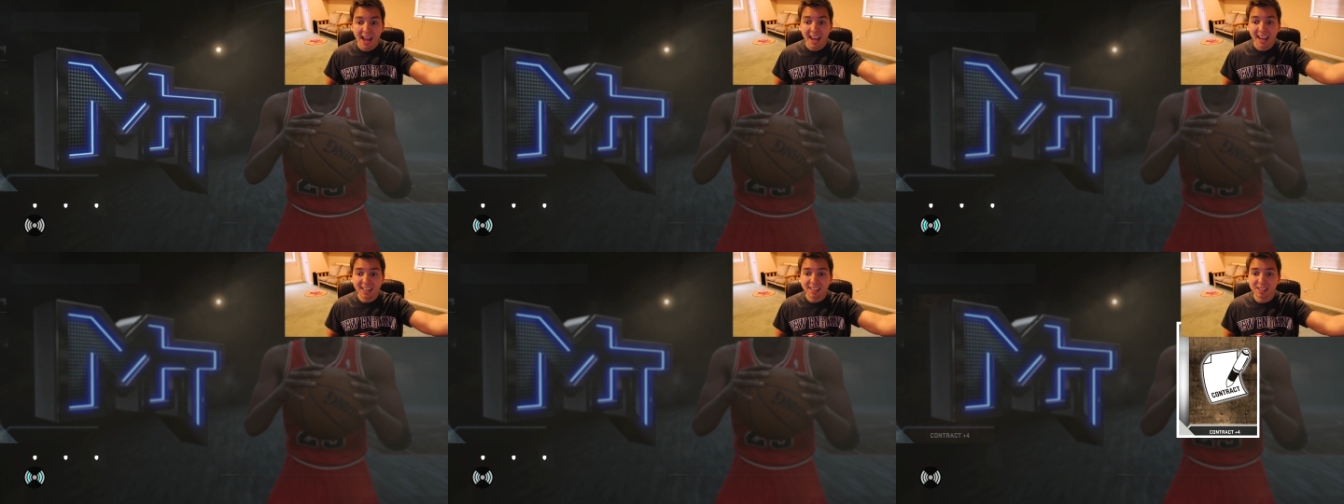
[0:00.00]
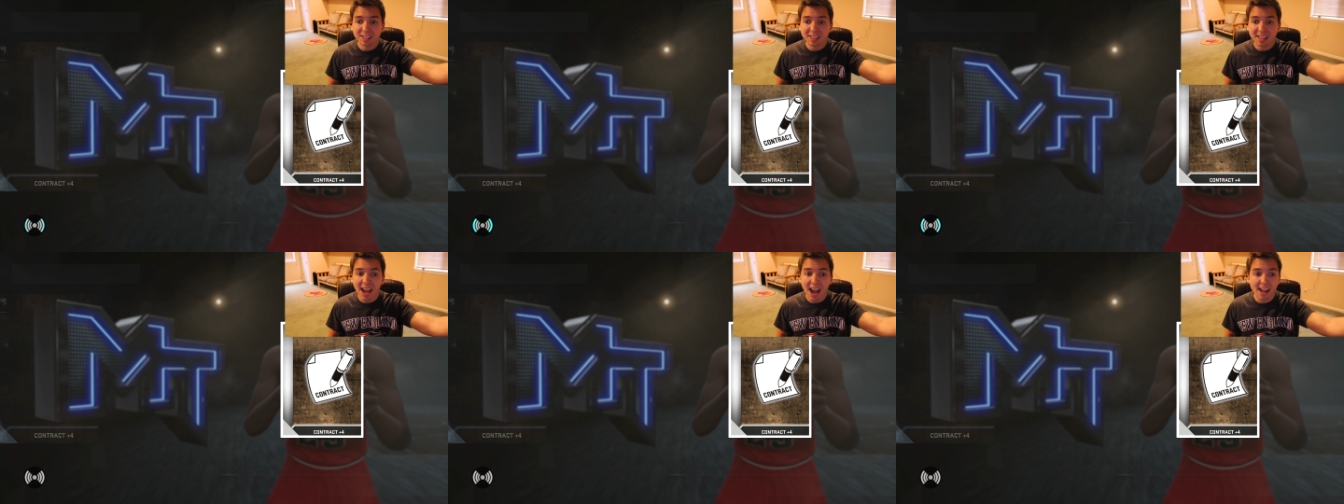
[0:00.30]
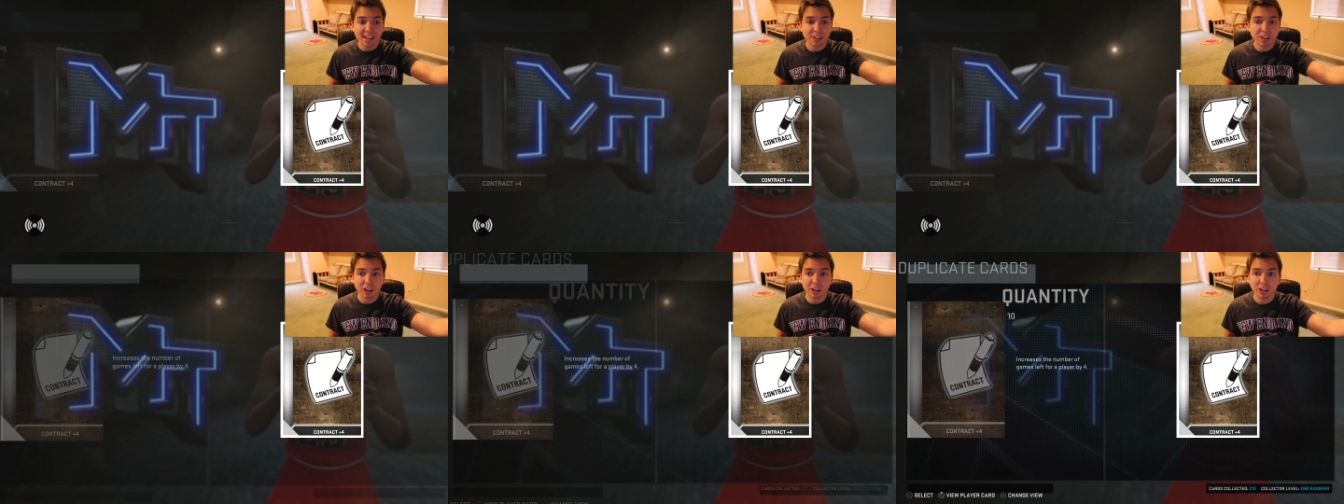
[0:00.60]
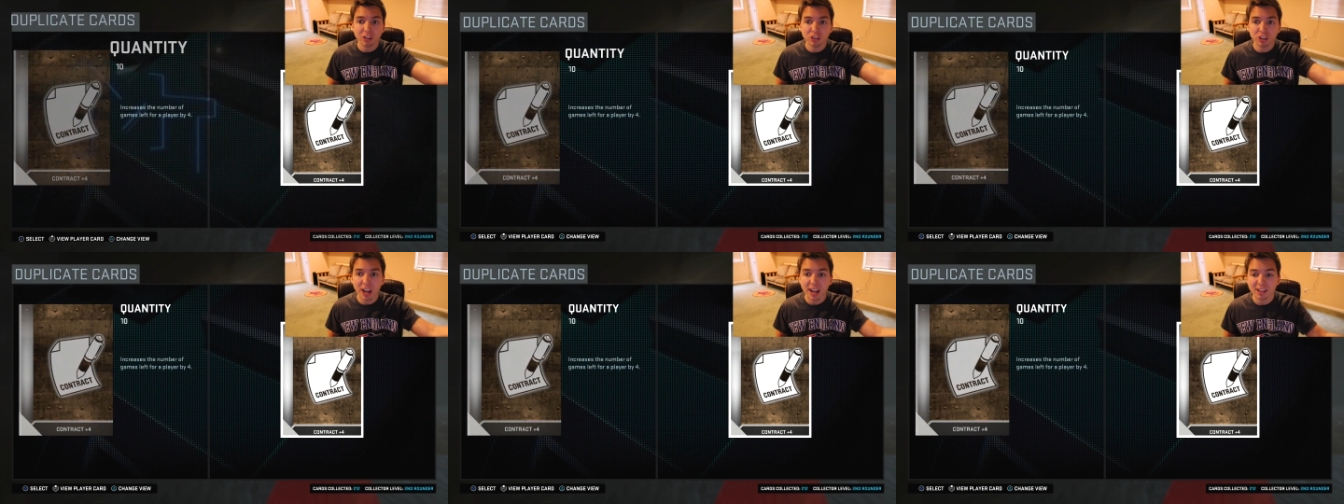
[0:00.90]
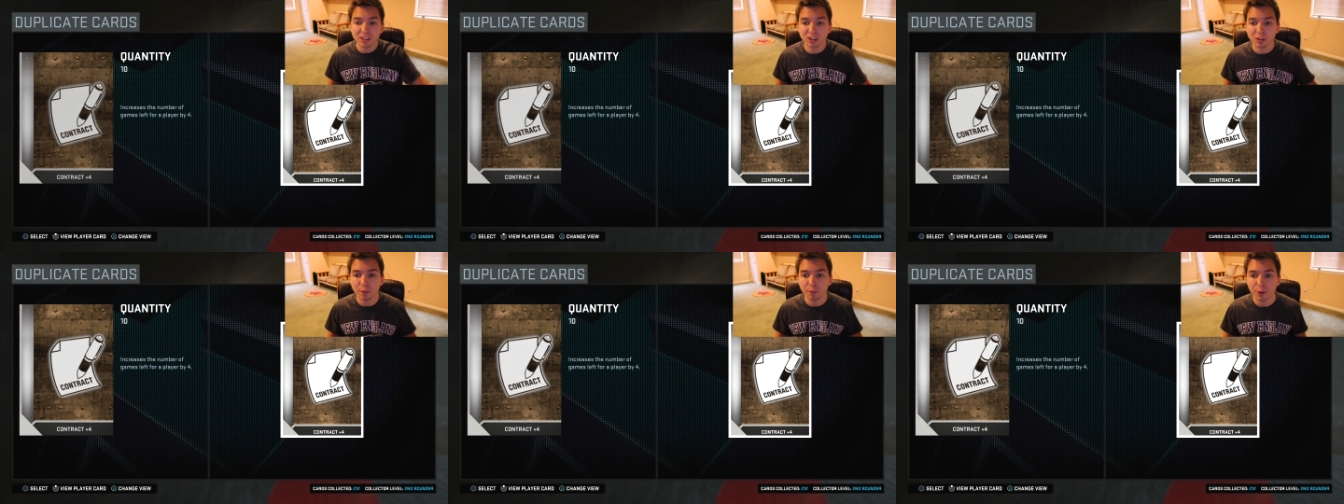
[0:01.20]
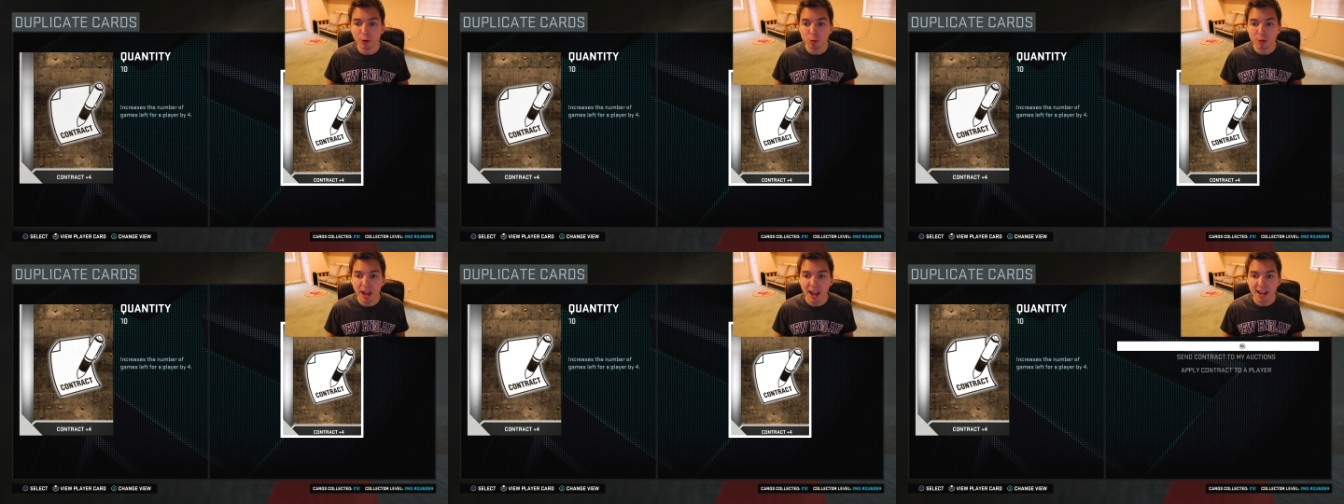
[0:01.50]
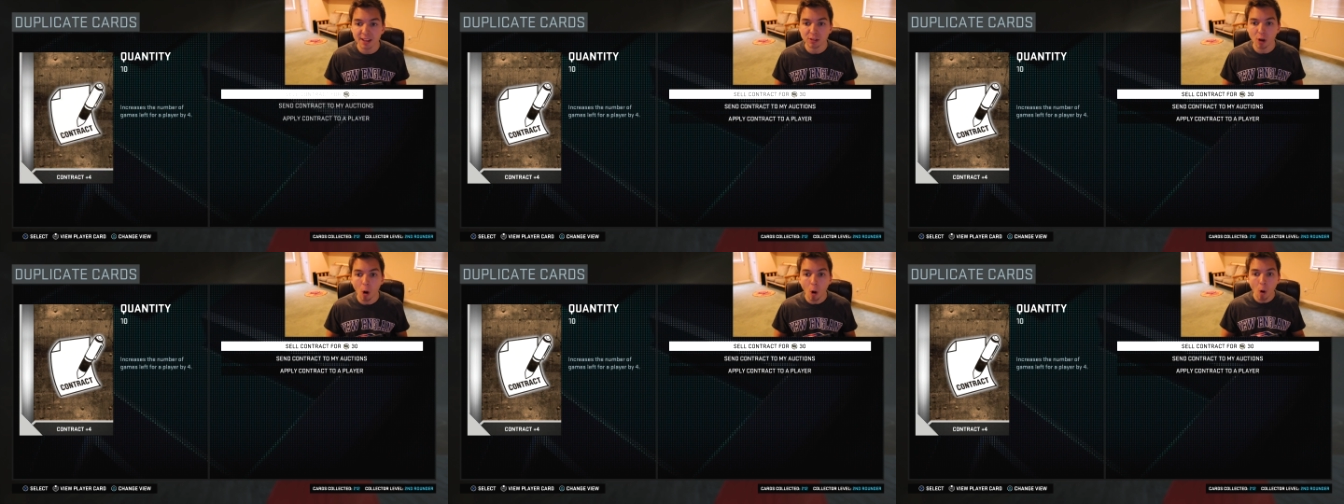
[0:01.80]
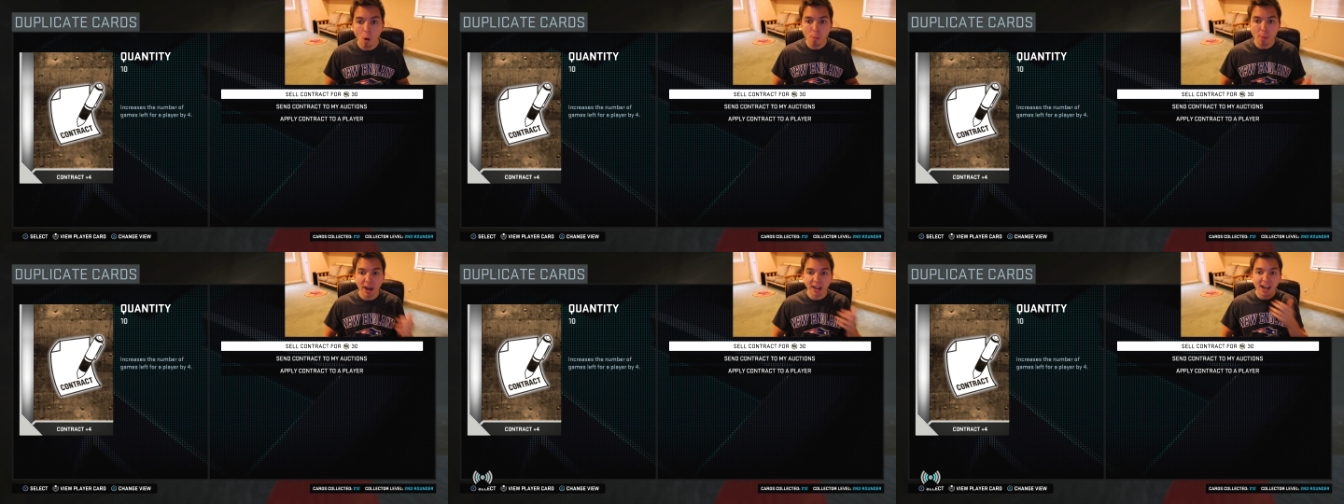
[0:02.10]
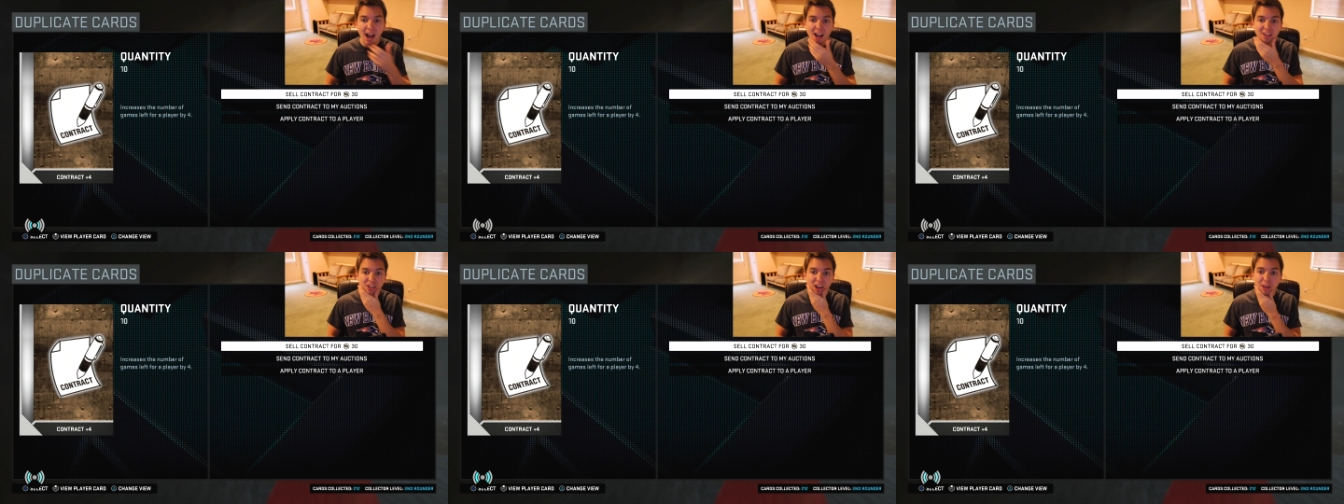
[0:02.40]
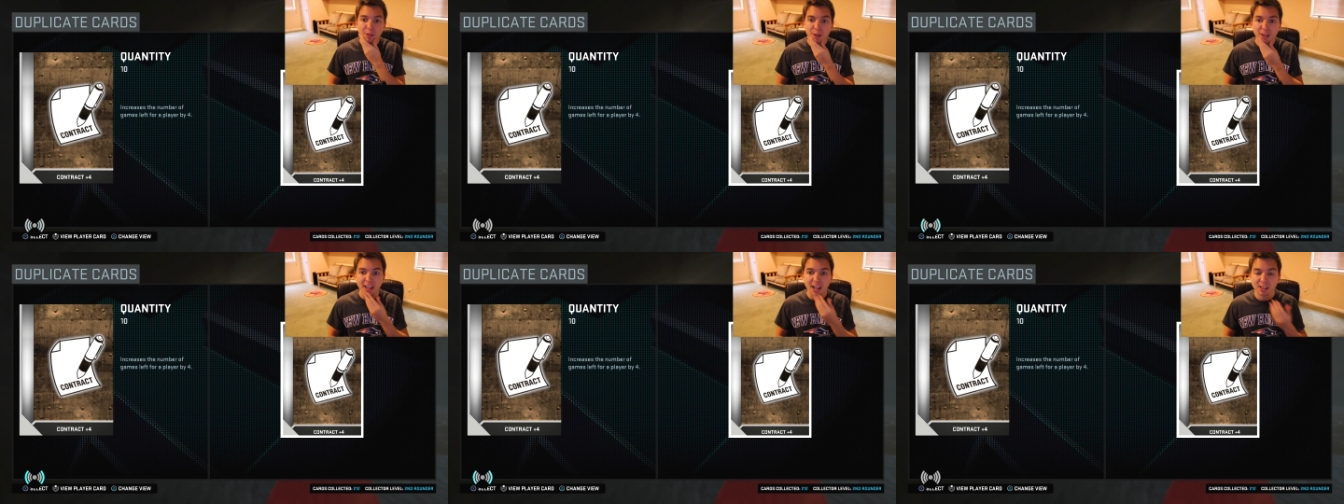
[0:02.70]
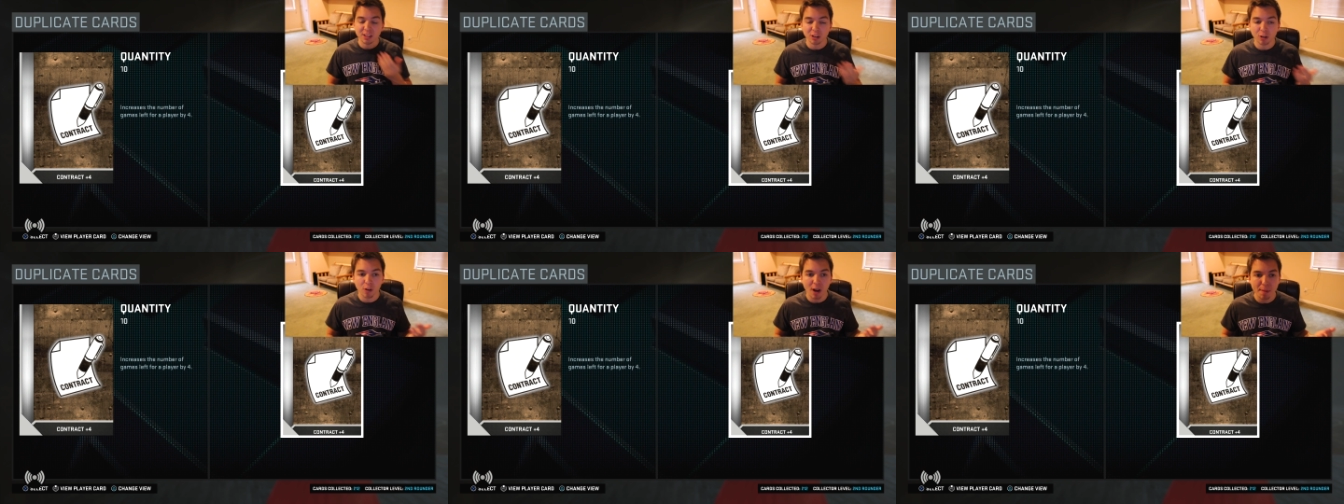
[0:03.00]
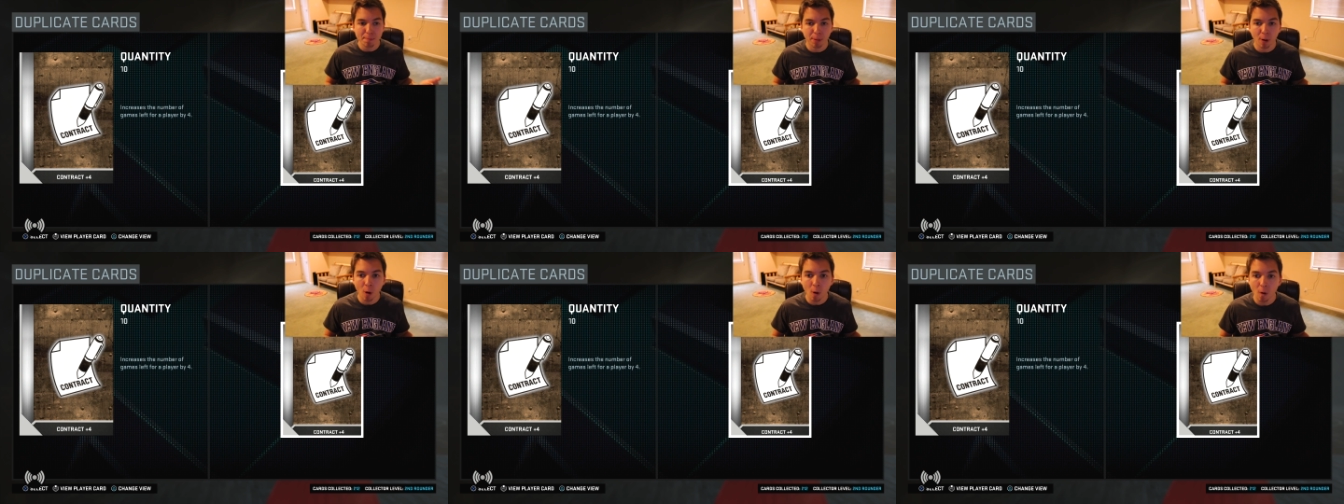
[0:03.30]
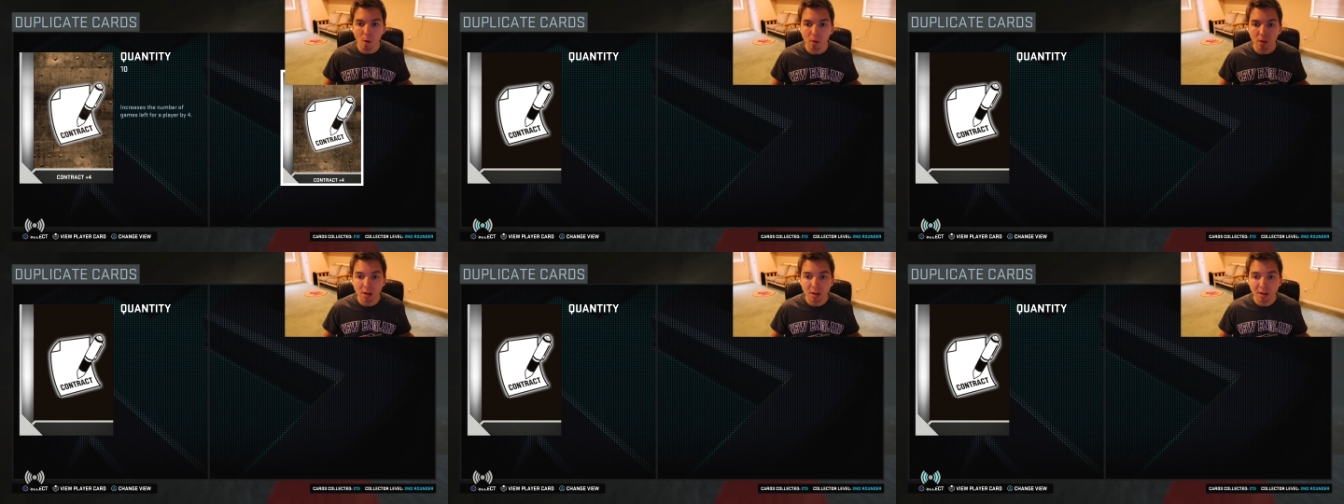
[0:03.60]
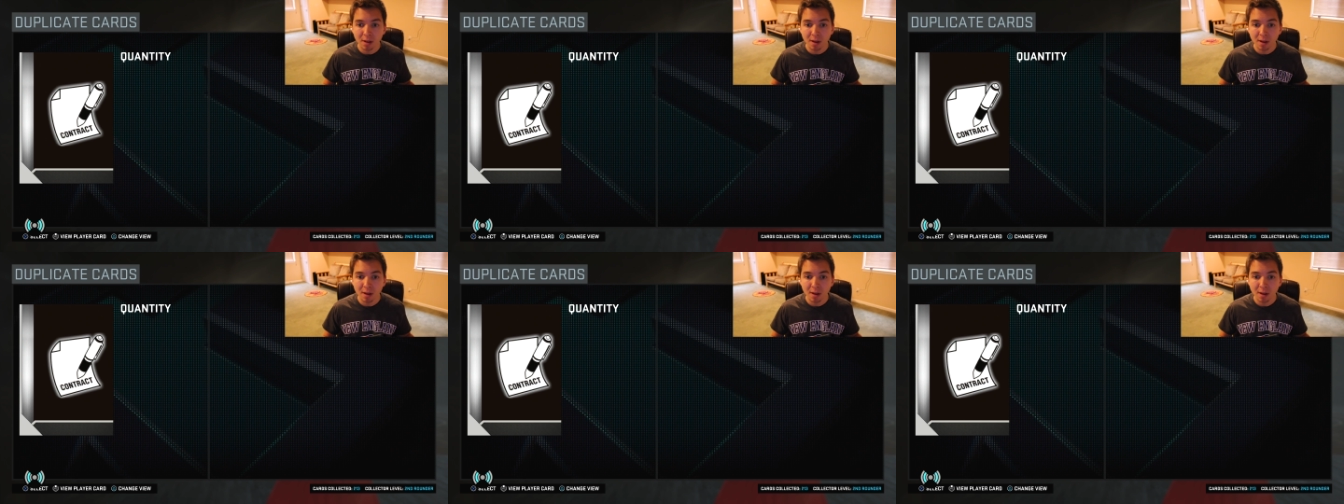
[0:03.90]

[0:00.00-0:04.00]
his stats are going to change in a few days. Oh my gosh, I think that's a great pull.